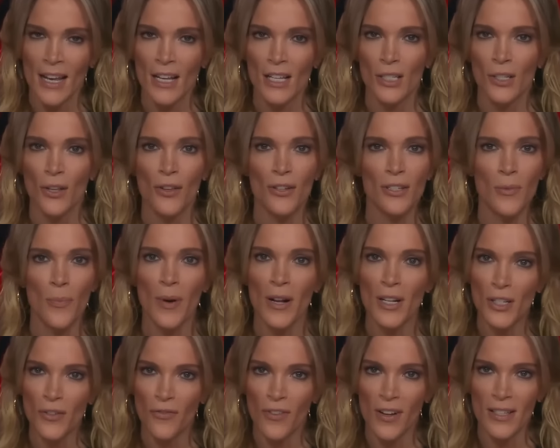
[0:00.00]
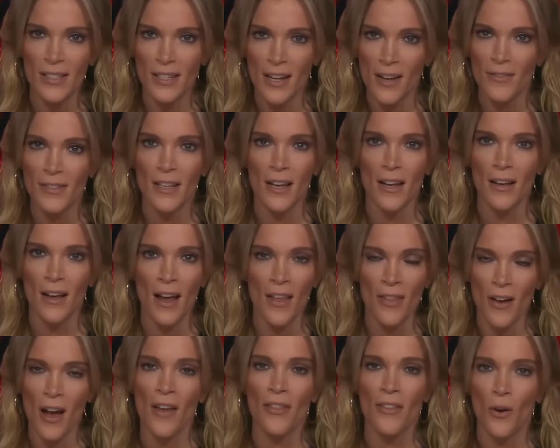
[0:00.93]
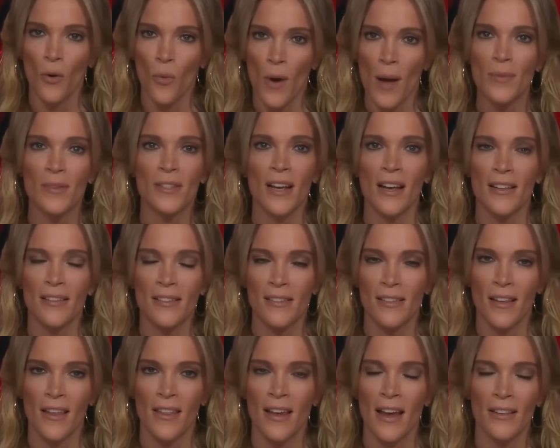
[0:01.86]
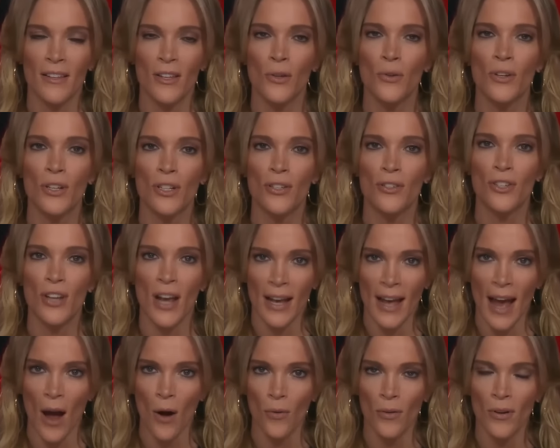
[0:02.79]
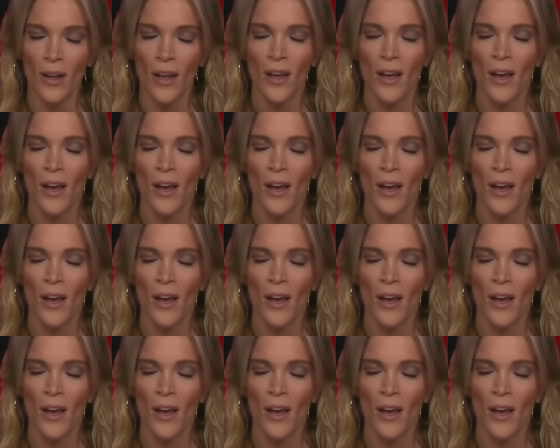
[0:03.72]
So there's a bunch of fun stuff on their websites that you could check out.